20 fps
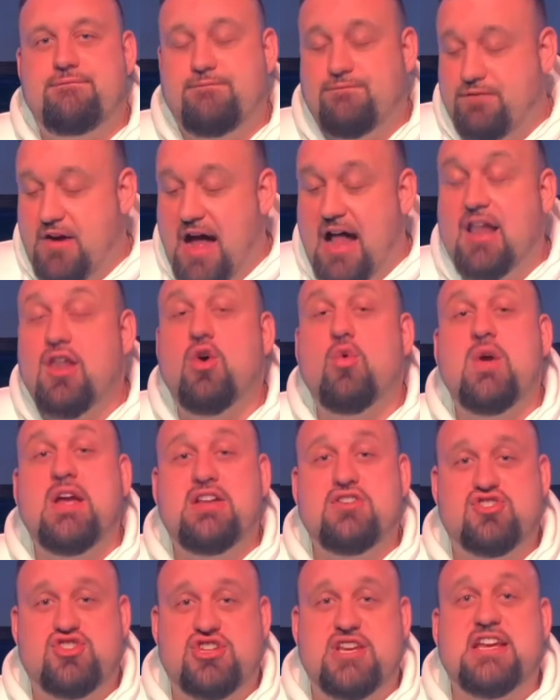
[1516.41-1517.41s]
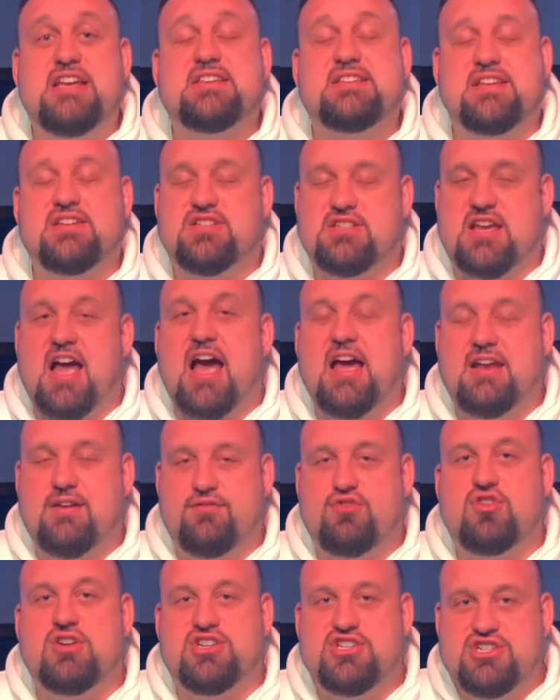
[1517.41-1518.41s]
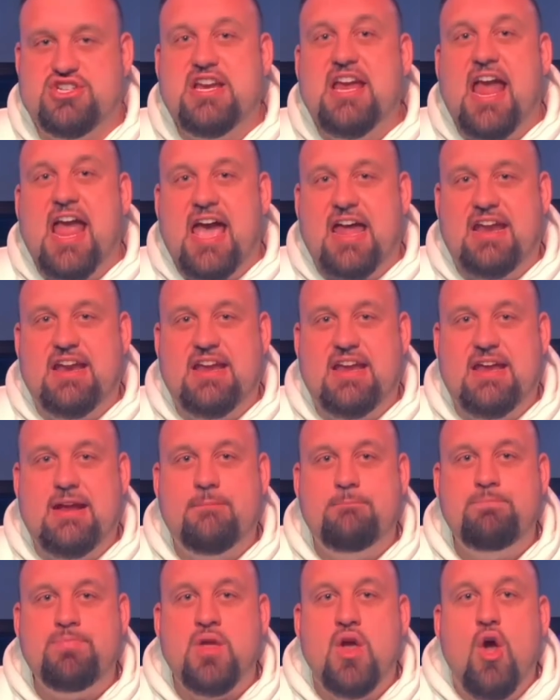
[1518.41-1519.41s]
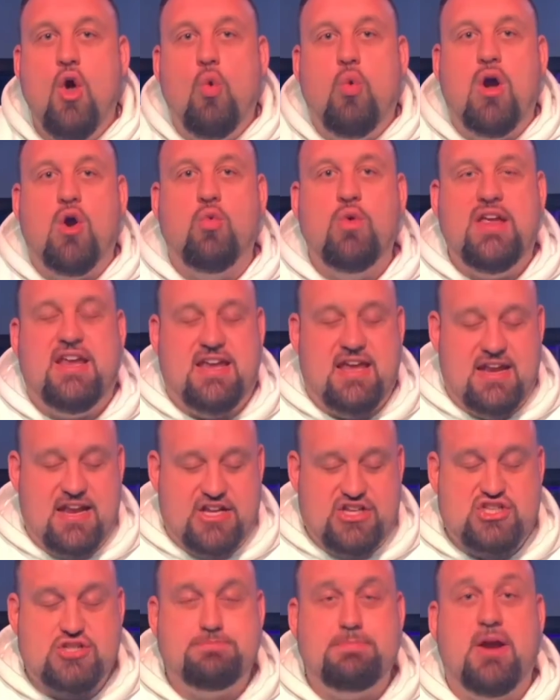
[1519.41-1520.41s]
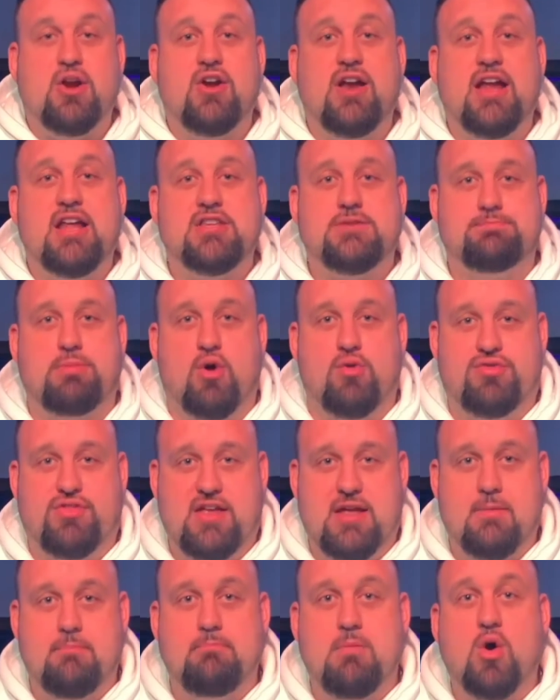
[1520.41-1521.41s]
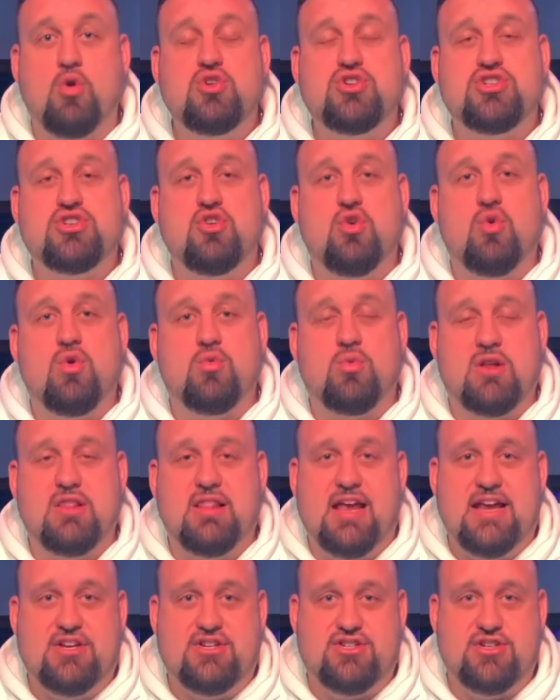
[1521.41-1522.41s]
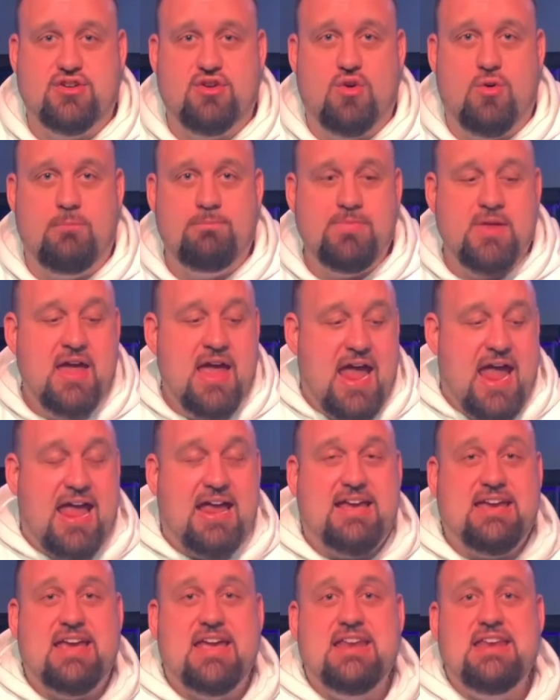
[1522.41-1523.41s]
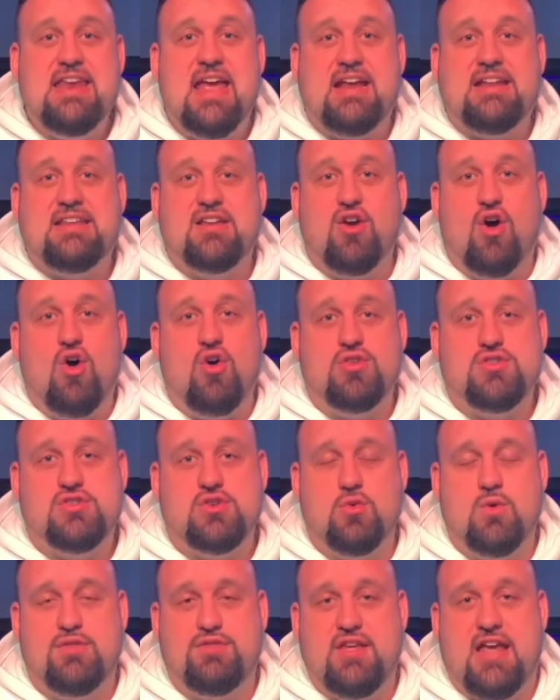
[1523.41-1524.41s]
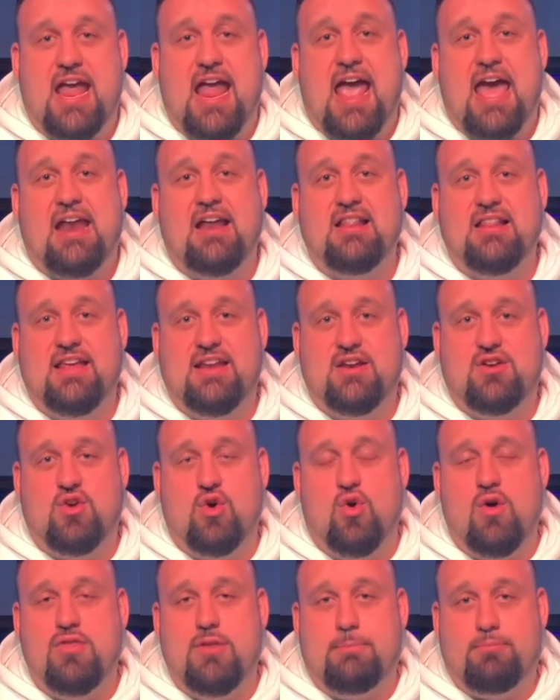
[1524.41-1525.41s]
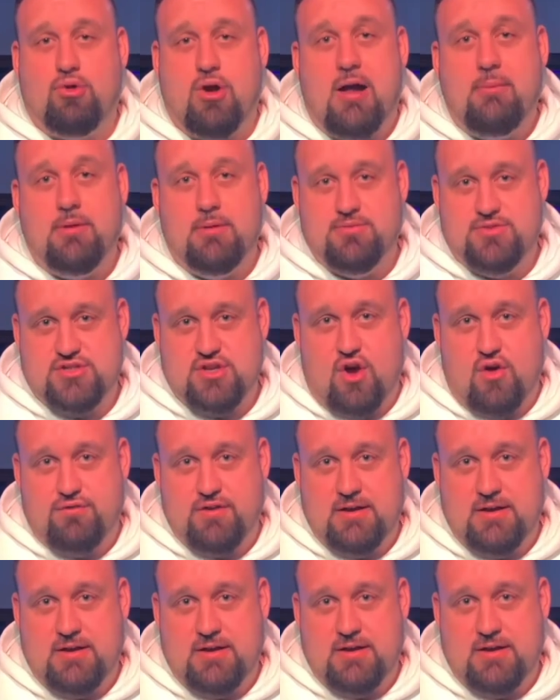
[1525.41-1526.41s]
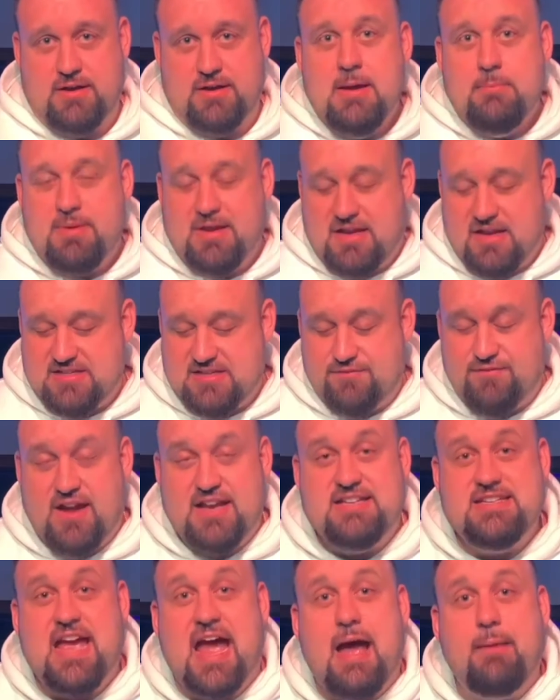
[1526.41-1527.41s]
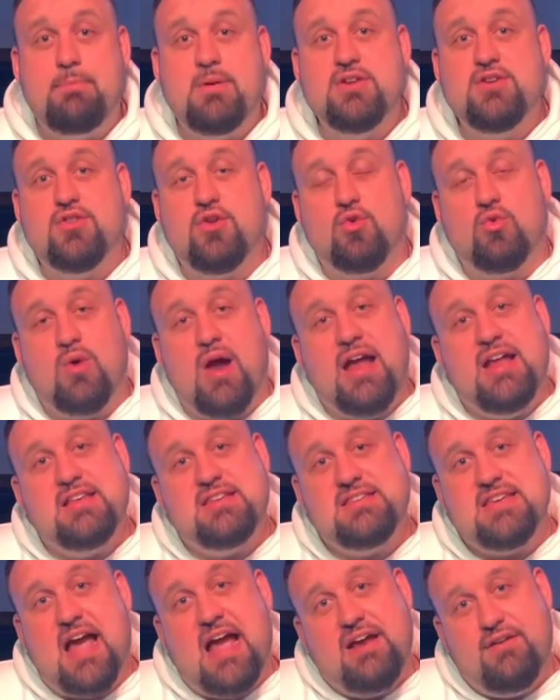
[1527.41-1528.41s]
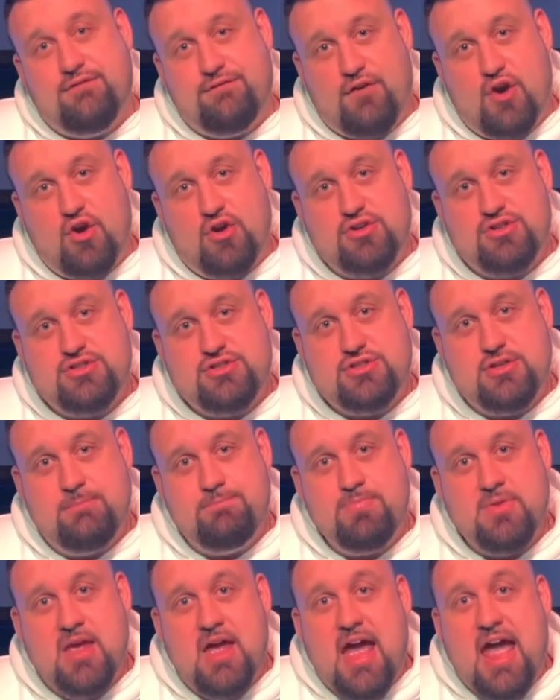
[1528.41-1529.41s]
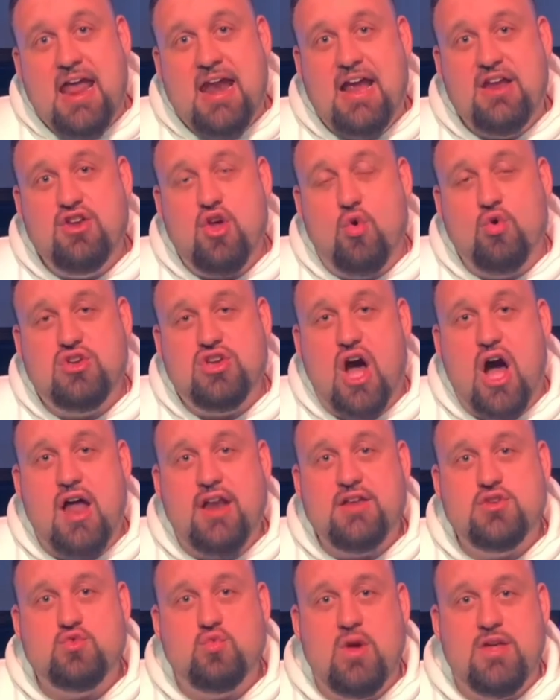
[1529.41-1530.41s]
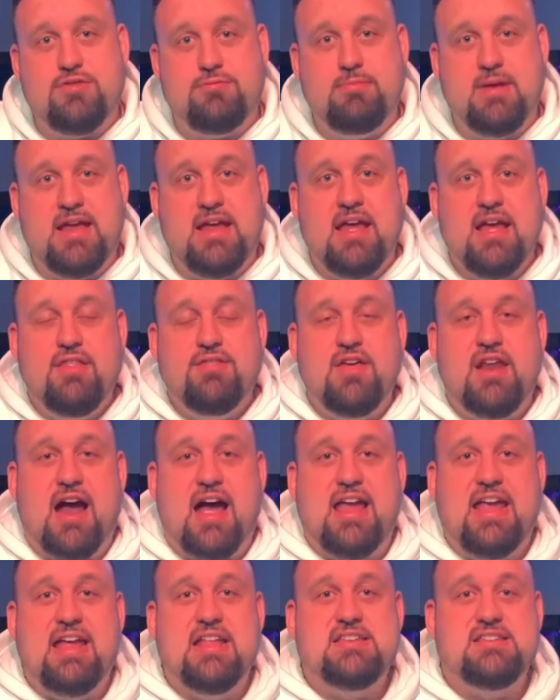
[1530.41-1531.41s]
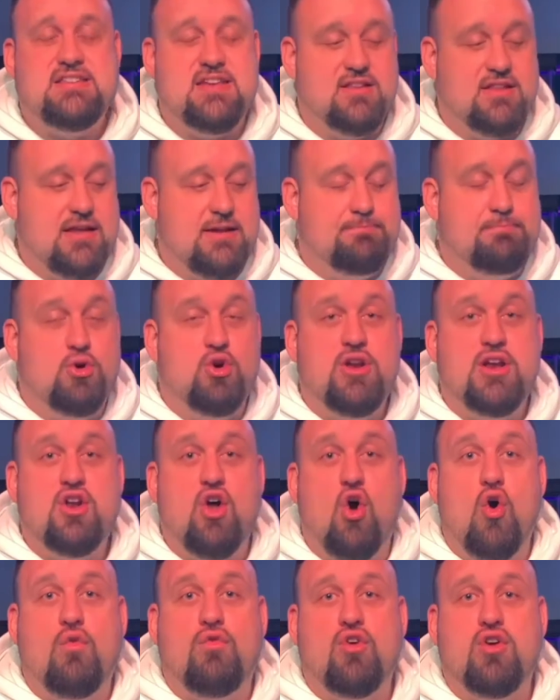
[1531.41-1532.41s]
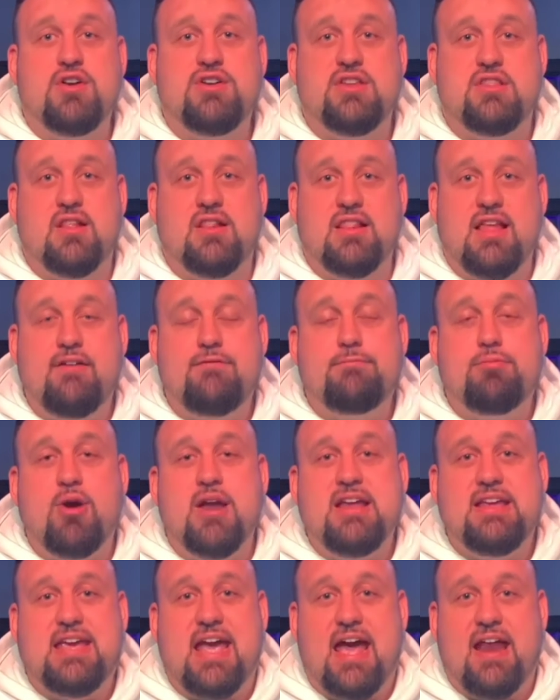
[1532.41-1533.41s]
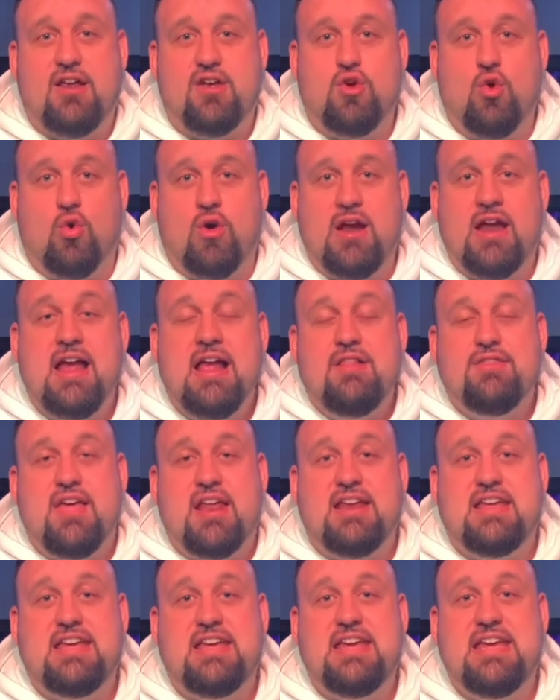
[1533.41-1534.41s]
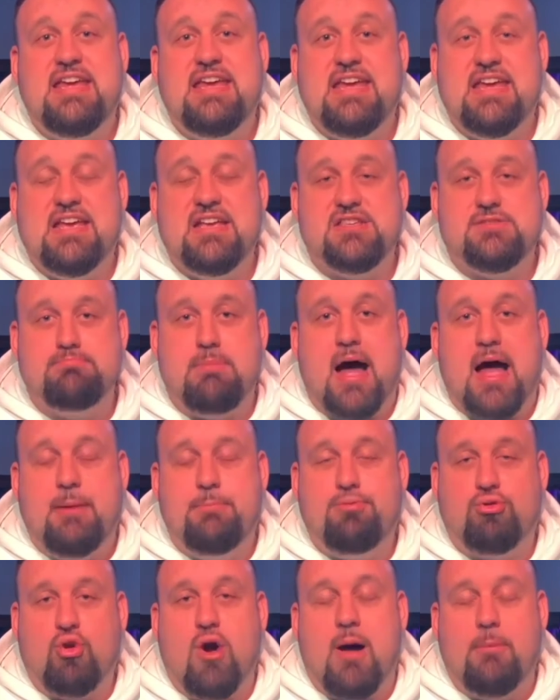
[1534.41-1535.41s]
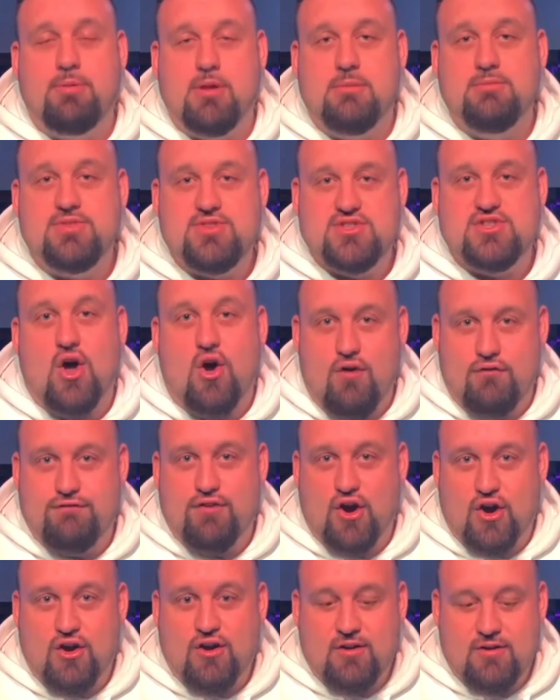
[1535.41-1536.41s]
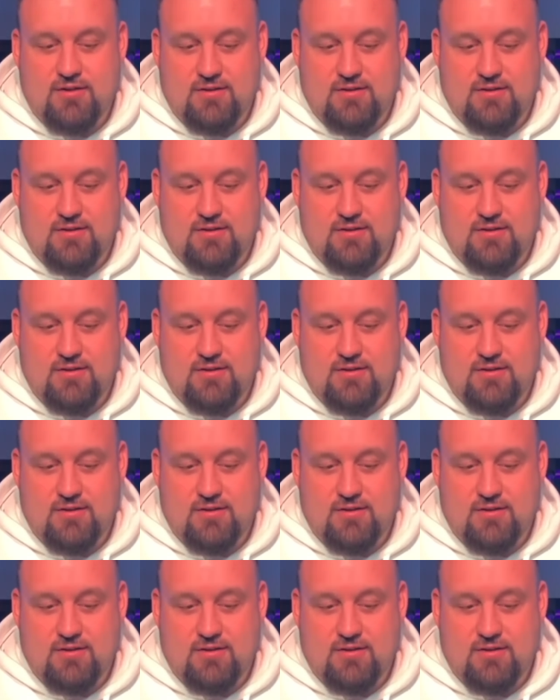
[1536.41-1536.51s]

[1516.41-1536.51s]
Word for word: following Jesus kind of Christianity where we can experience both the emotional and relational and connect it also with the analytical and the problem solving. Because if I tap into the right side first, and I know God is with me, then I instantly put it over into the left brain category that He is my problem solver.